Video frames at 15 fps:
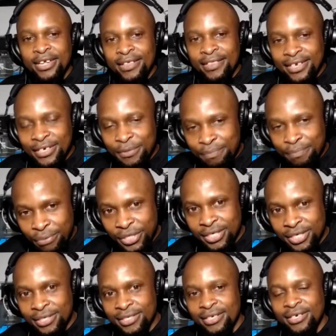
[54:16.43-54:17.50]
and then it
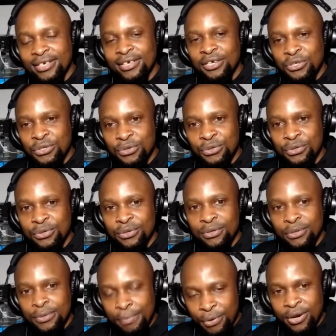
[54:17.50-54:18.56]
pushes to
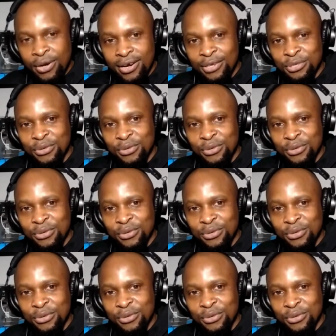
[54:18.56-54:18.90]
the broker.